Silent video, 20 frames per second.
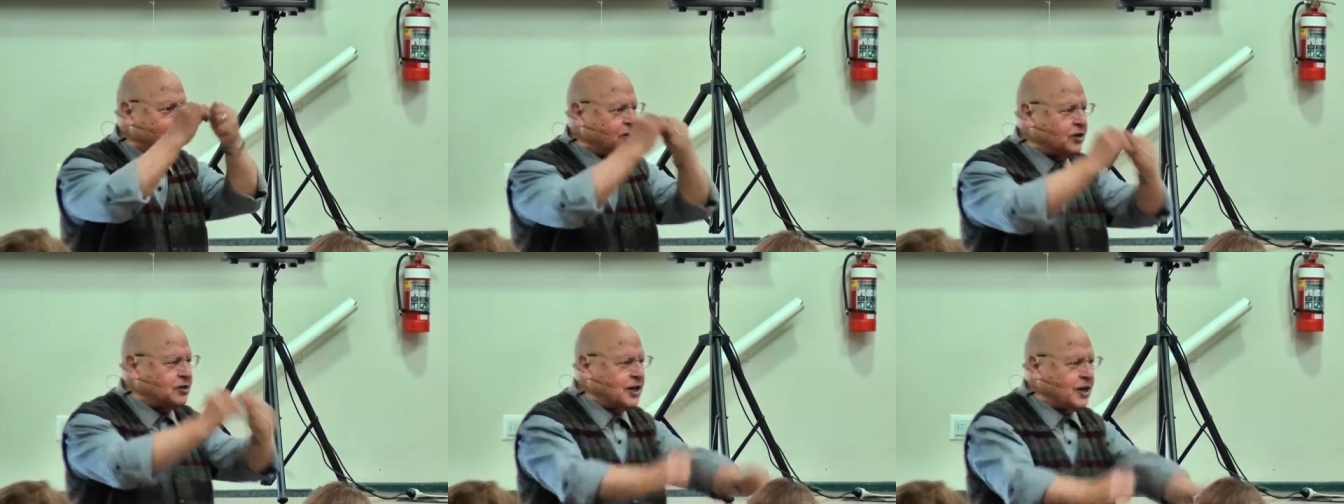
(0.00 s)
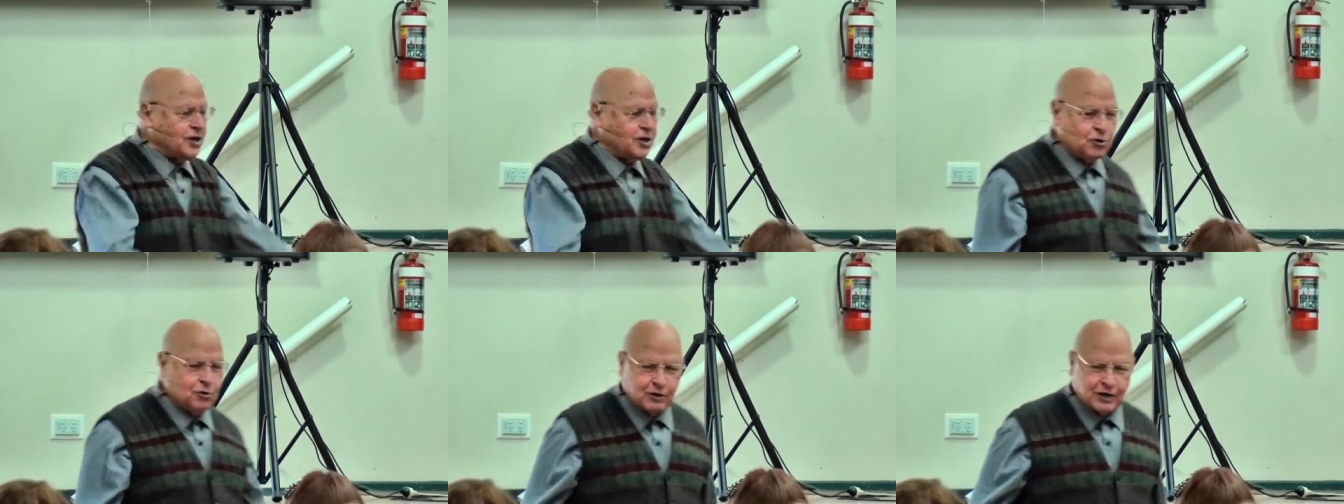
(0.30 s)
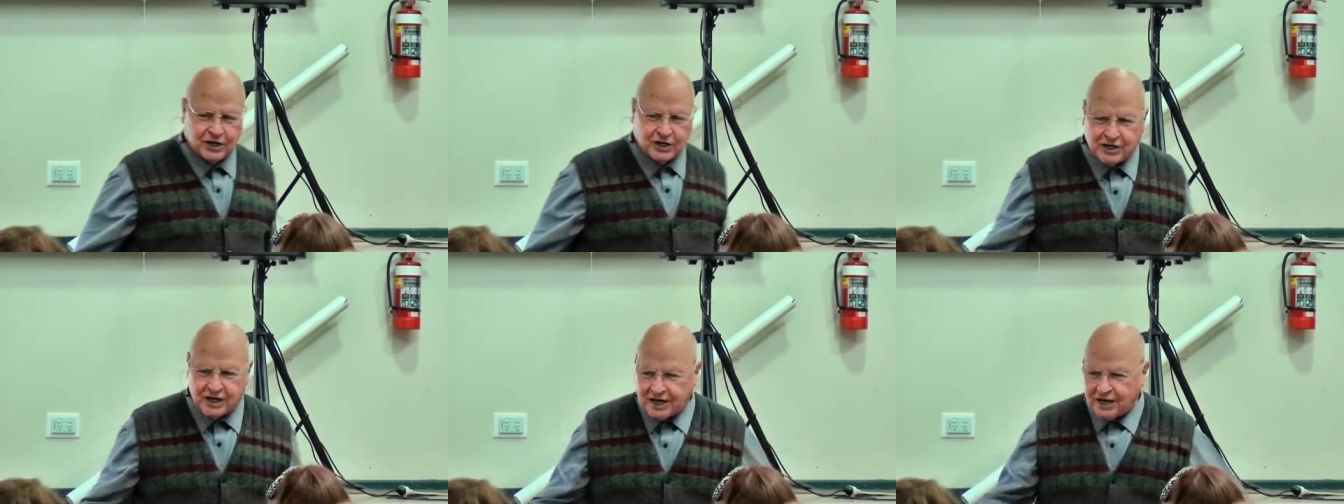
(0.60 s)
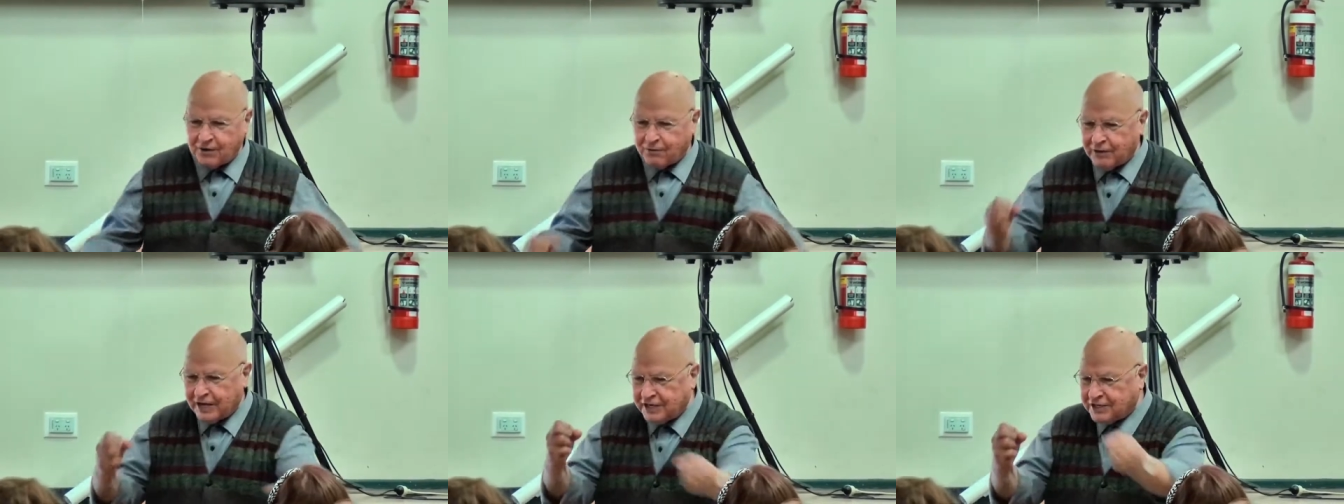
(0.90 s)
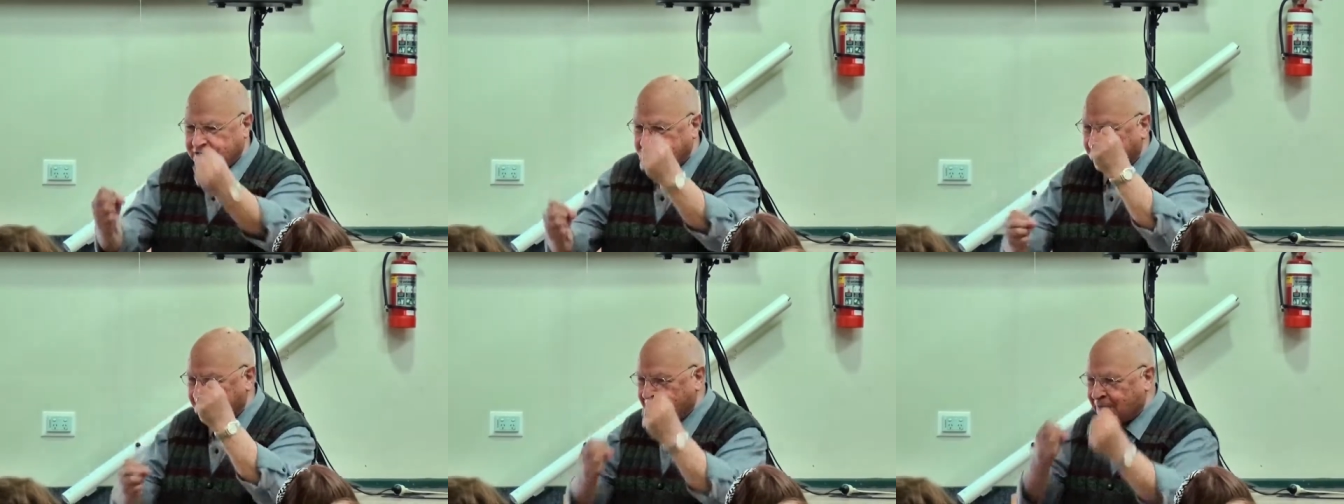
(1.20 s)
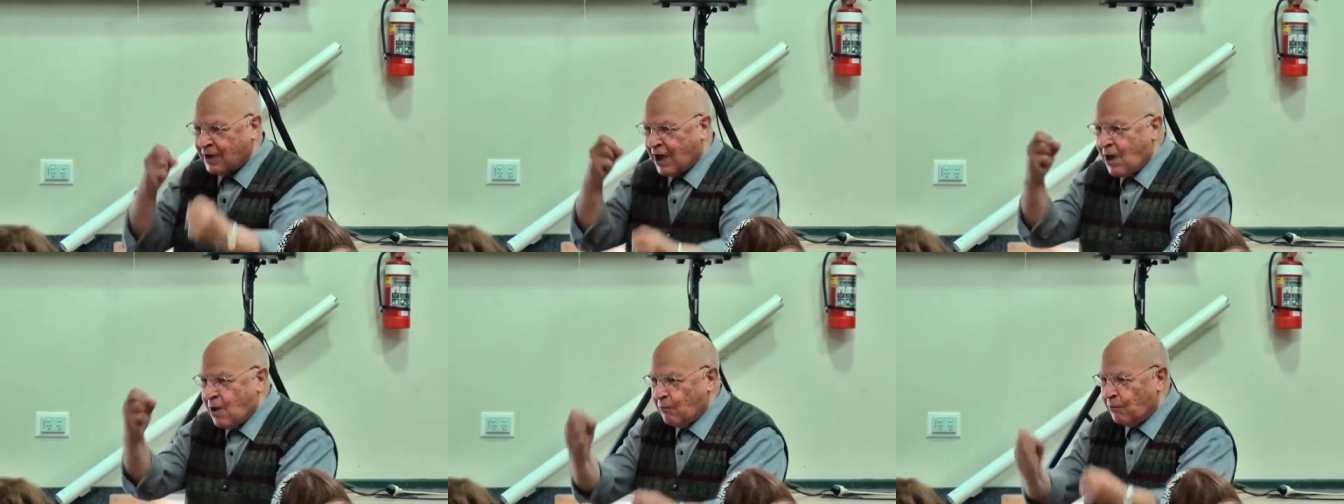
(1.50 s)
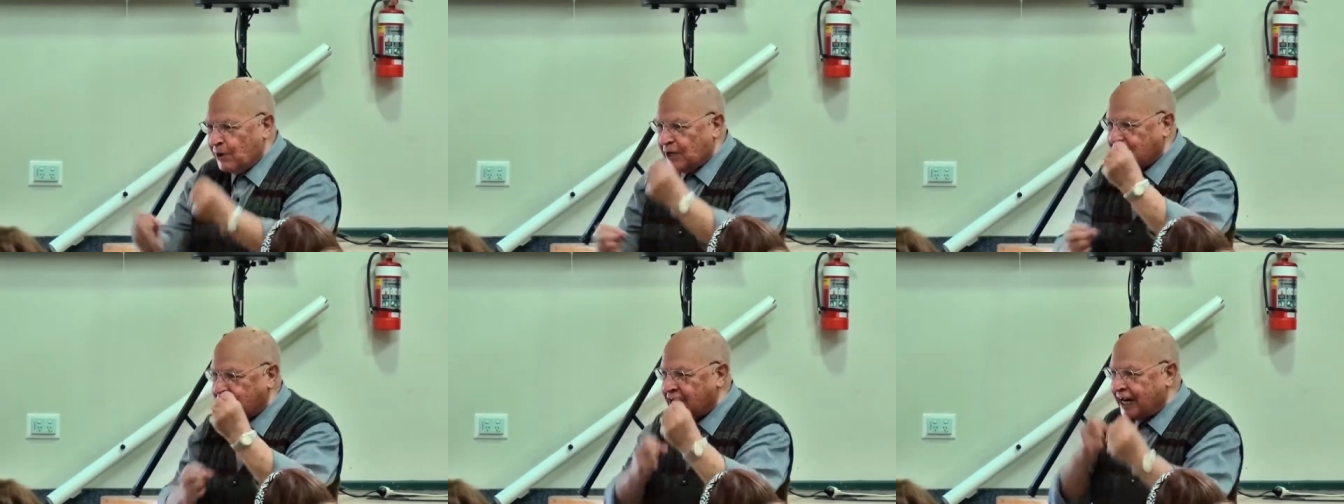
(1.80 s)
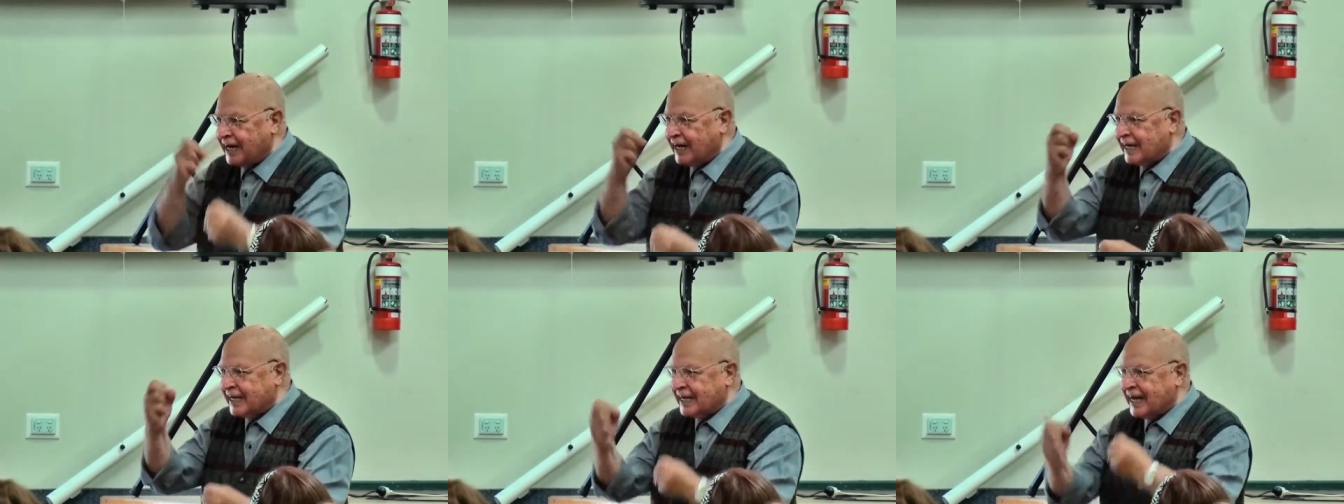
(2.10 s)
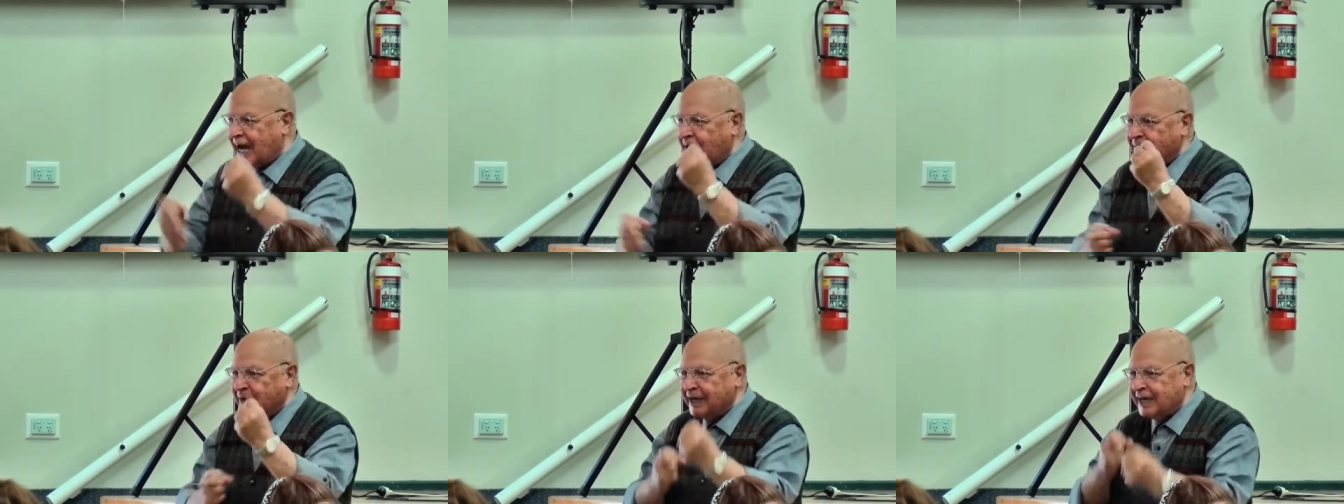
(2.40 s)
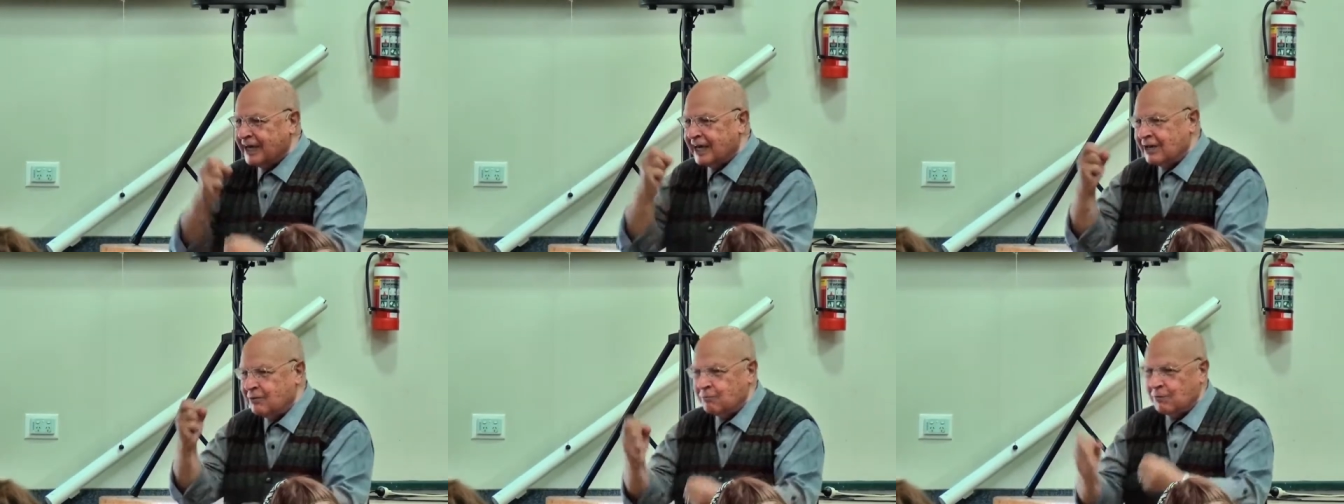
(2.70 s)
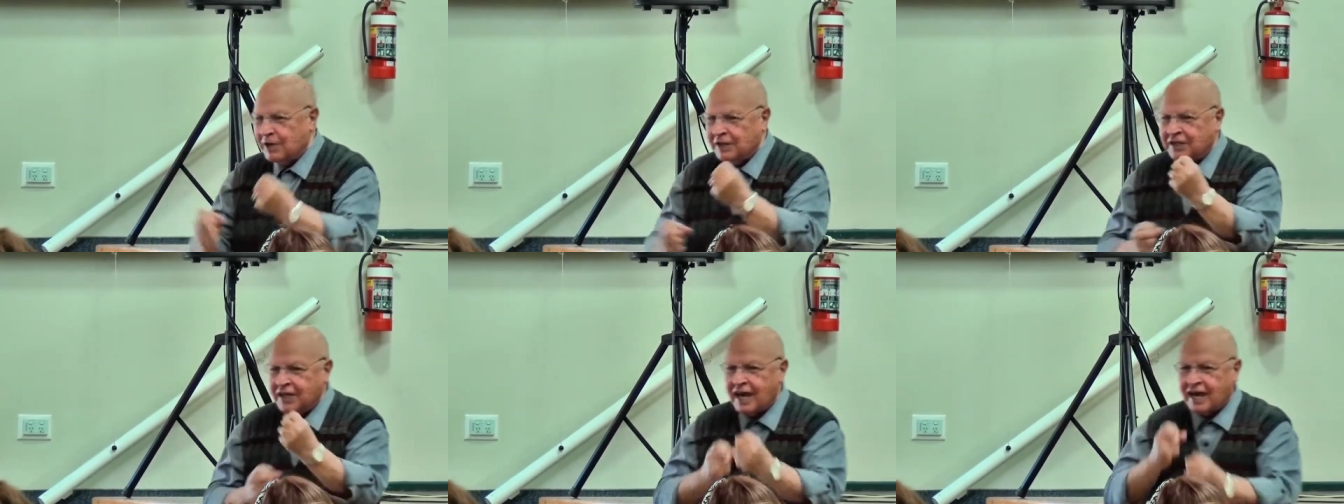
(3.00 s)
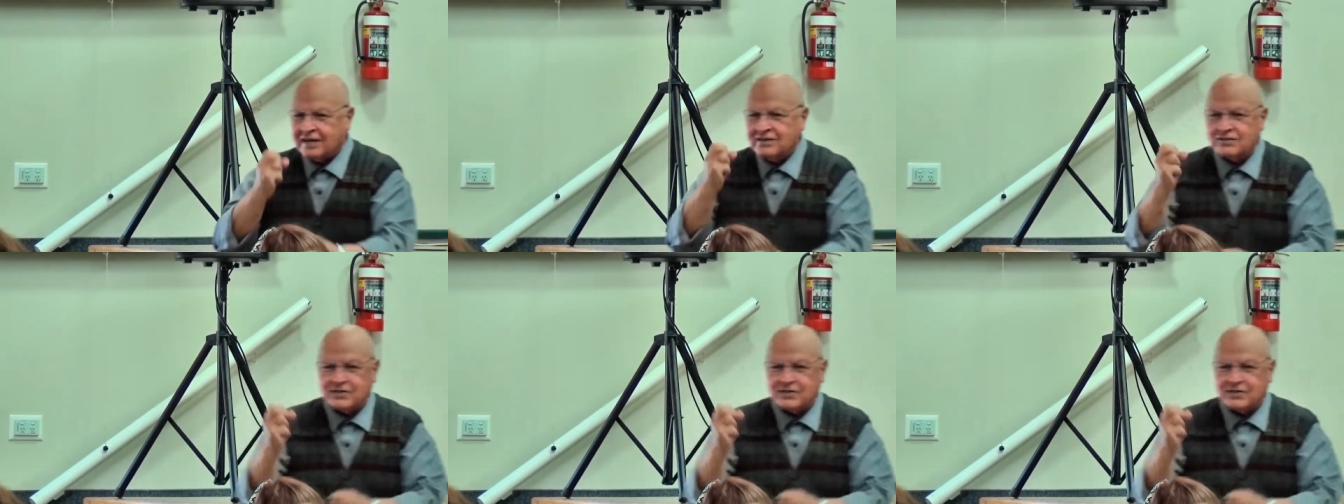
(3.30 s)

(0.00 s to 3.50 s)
for the newer generation, which they are coming in with the